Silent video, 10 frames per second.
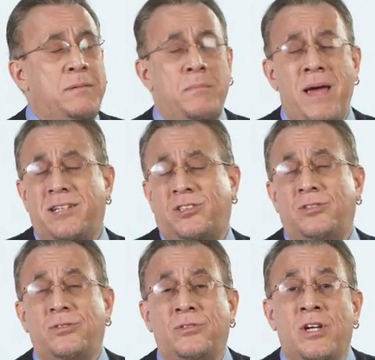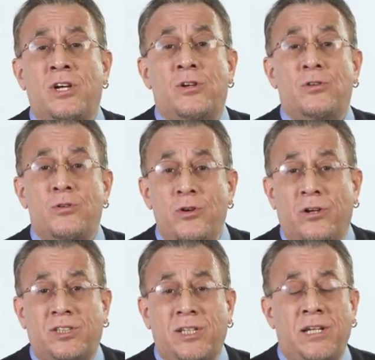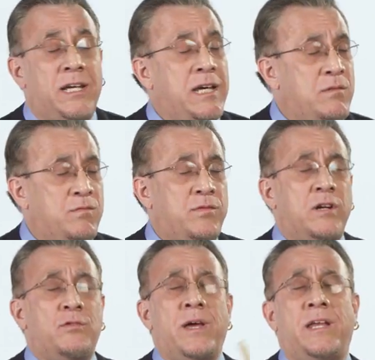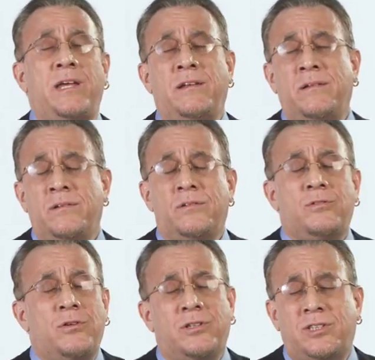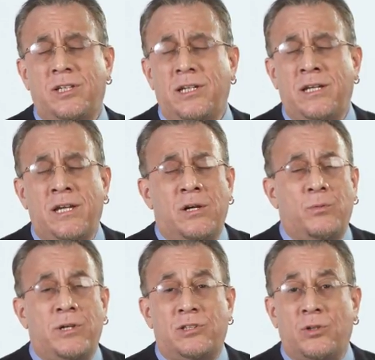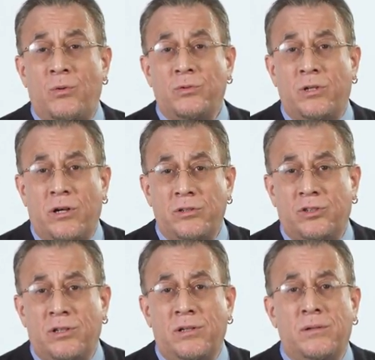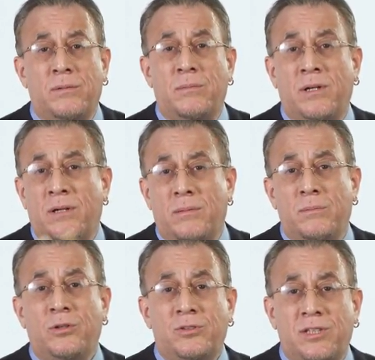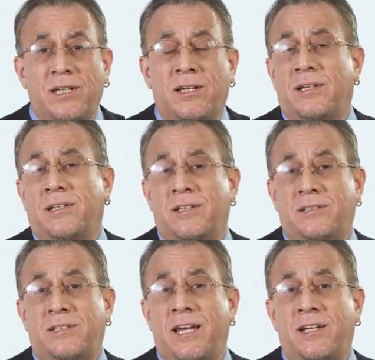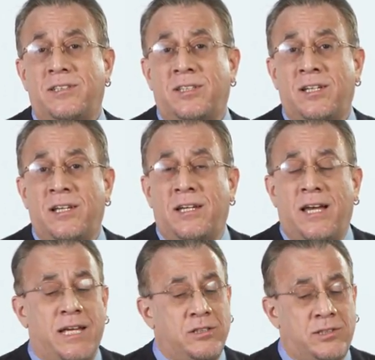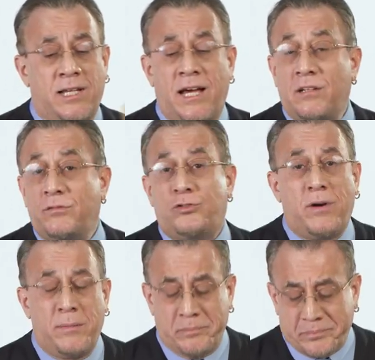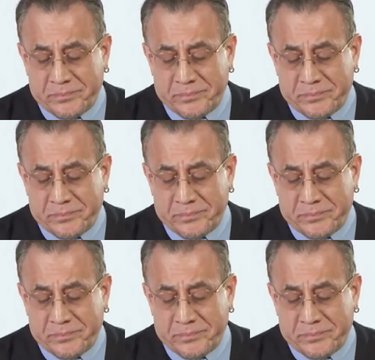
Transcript: en masse to New York City, invigorating New York City with its own culture, music, dance, and style of drumming.